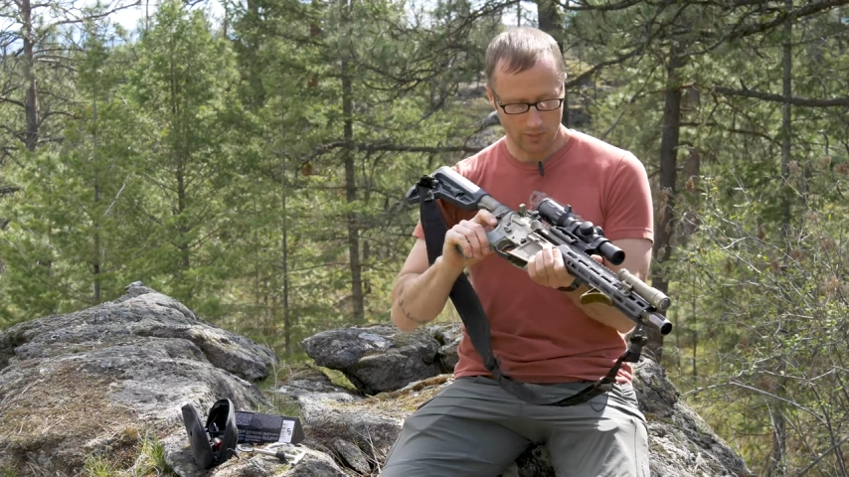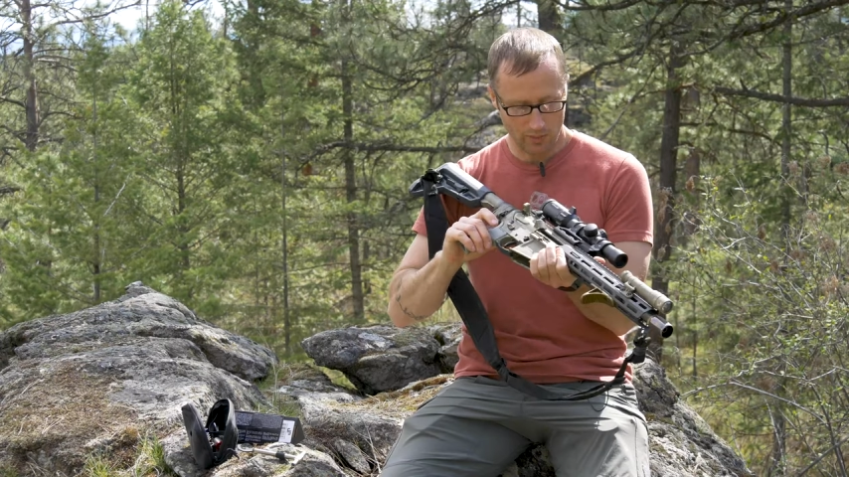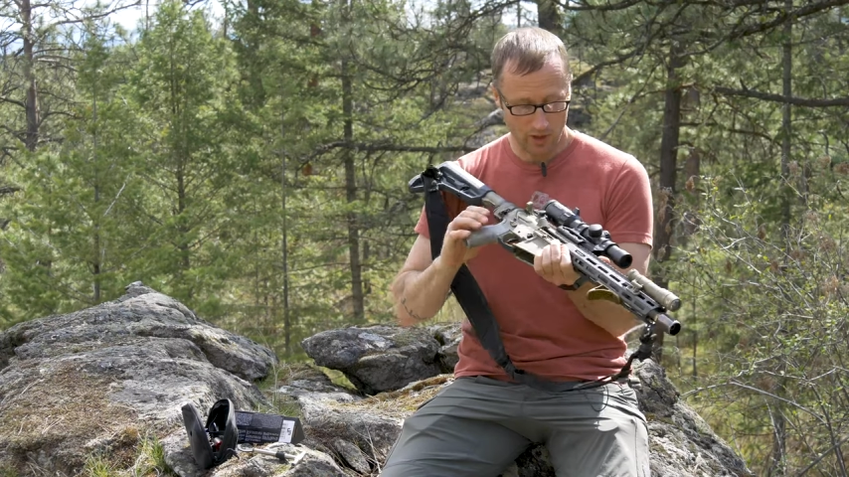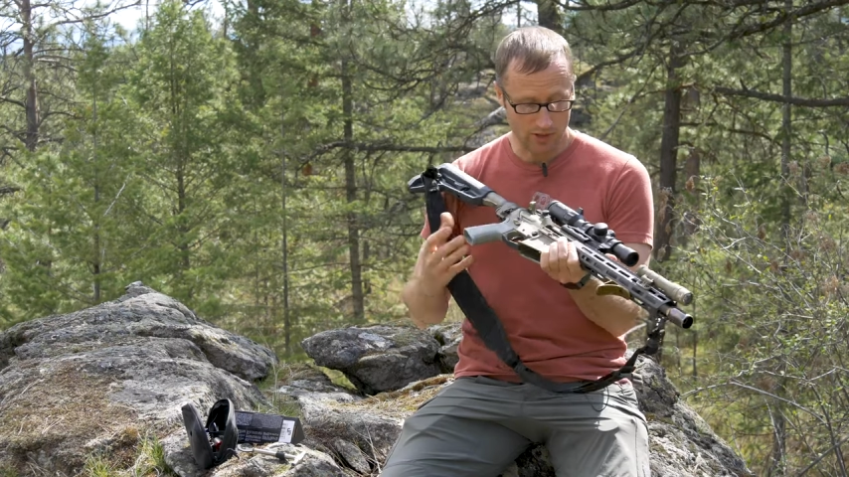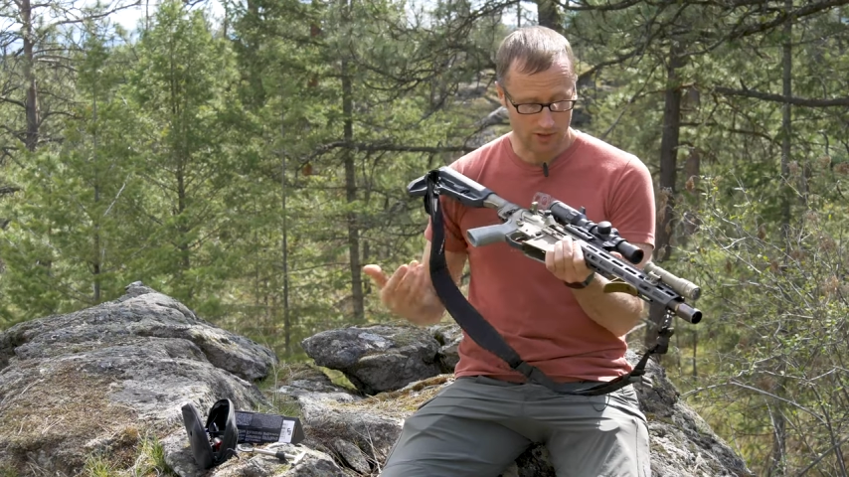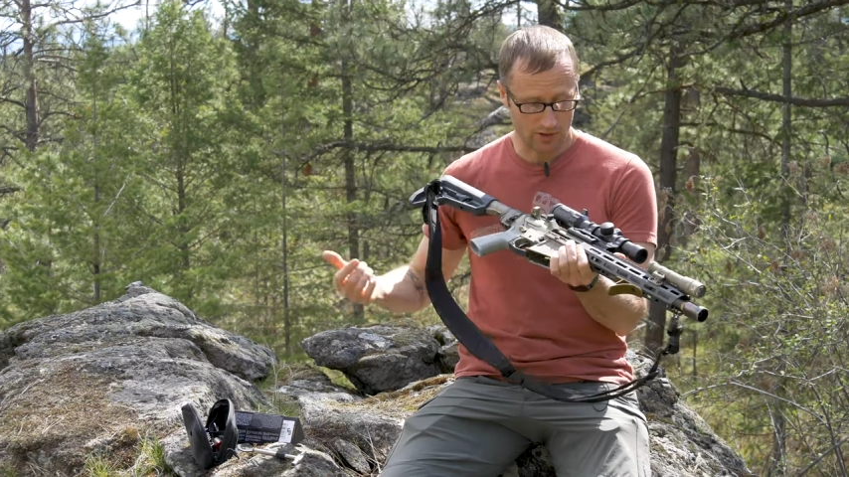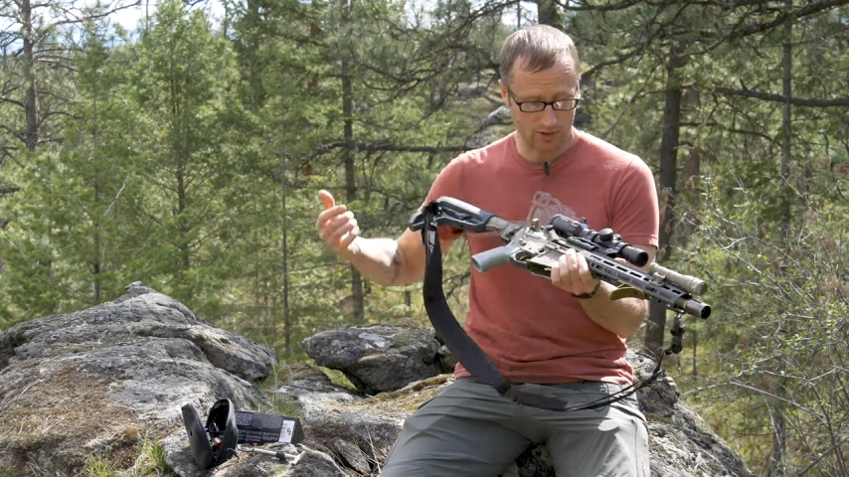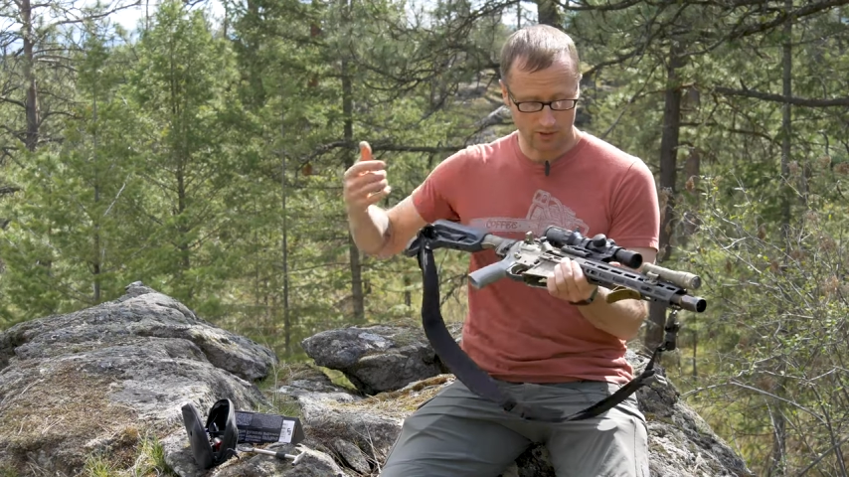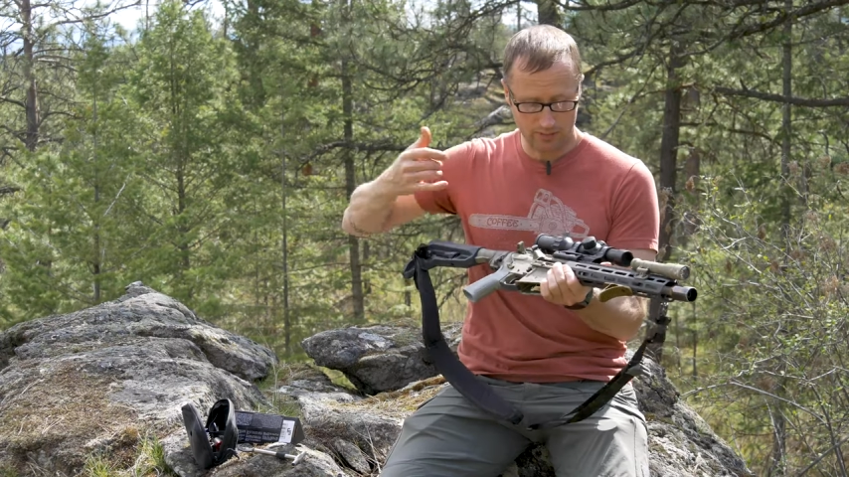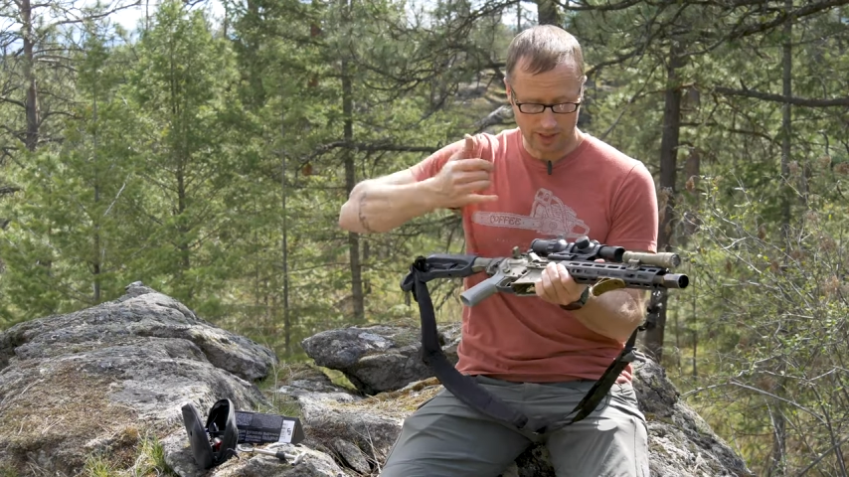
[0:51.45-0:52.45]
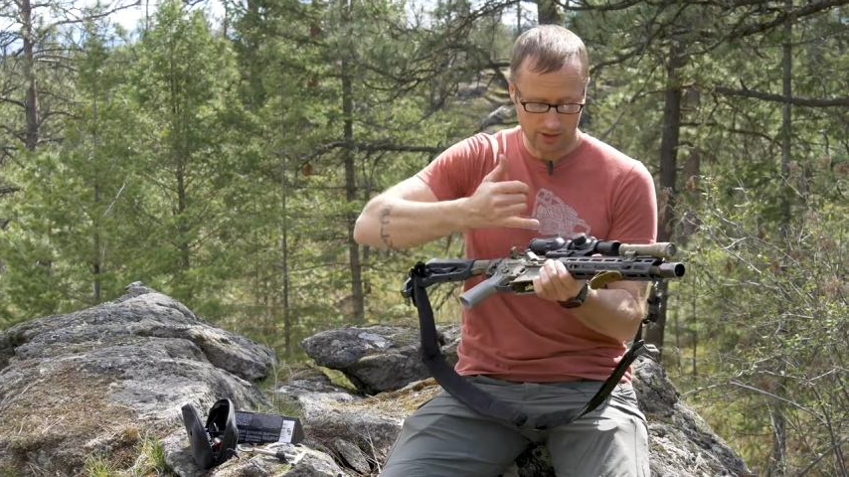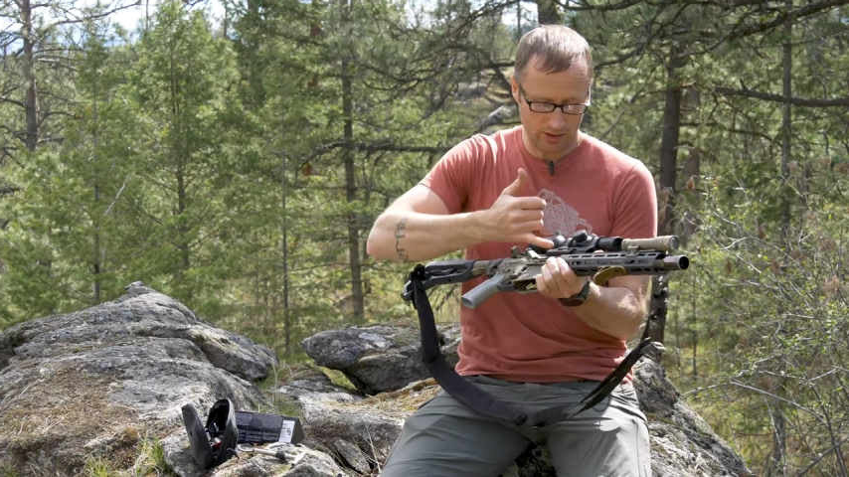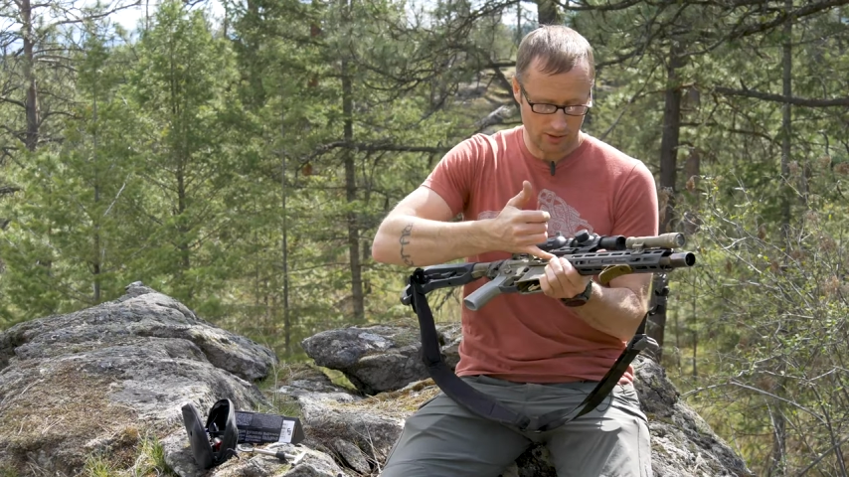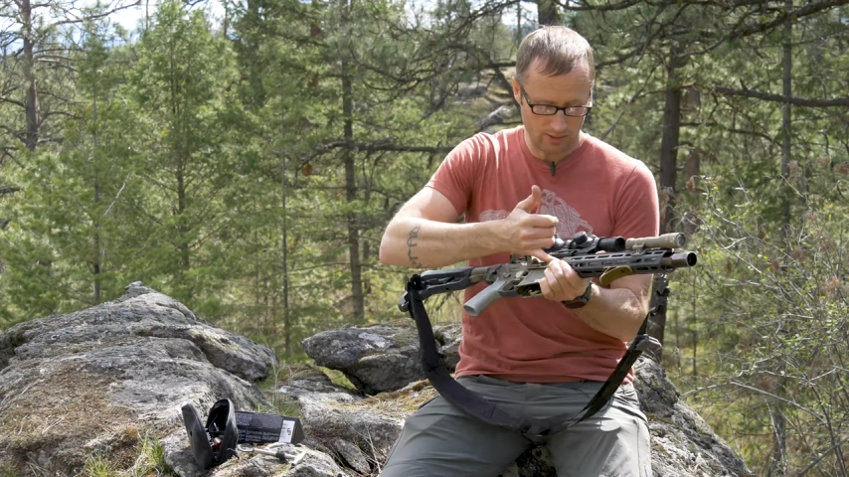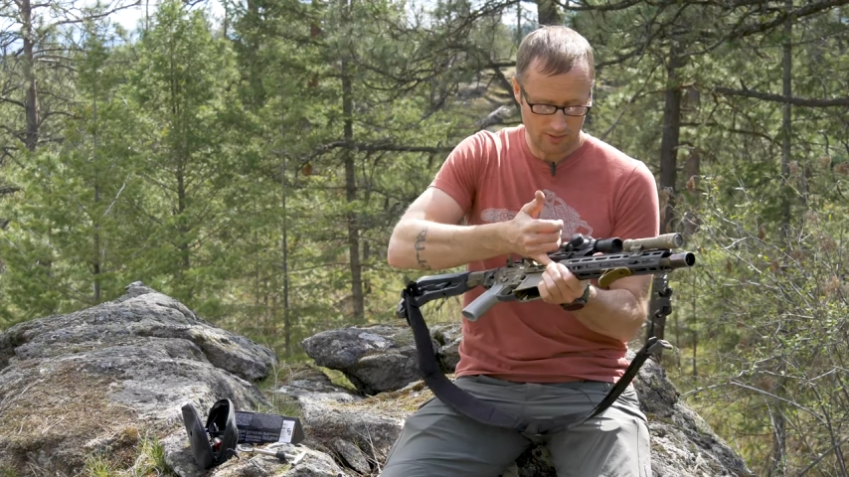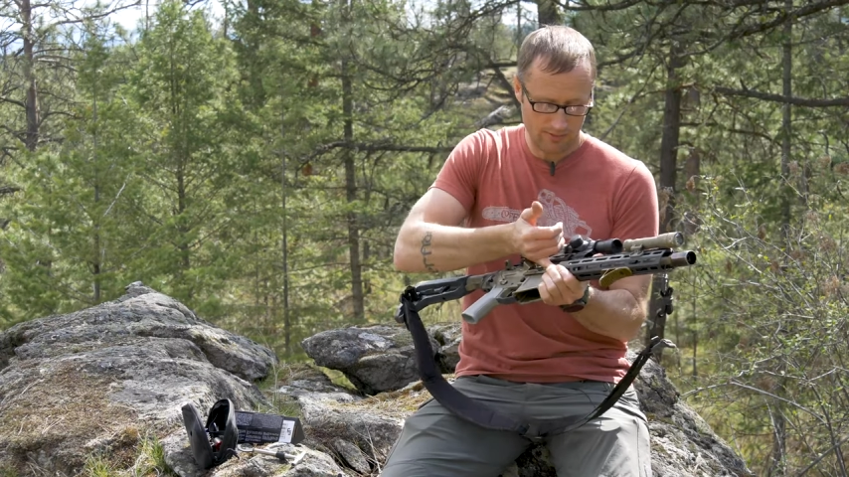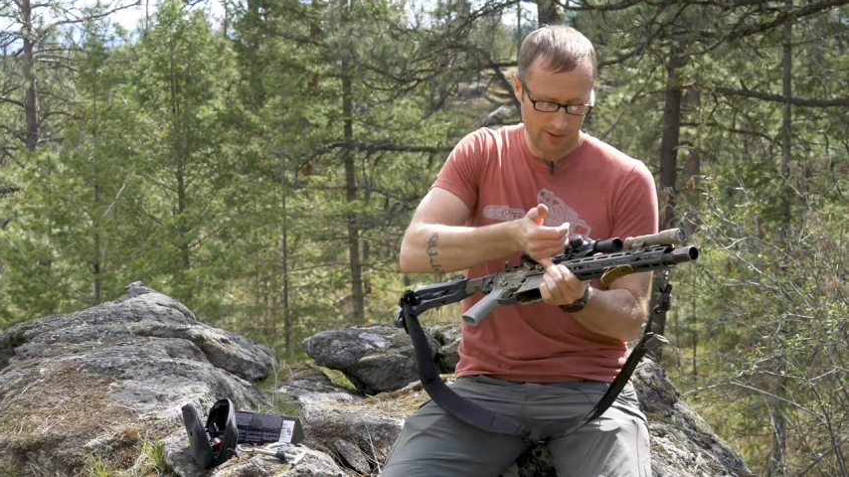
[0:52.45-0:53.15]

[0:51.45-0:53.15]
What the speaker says: we want to make sure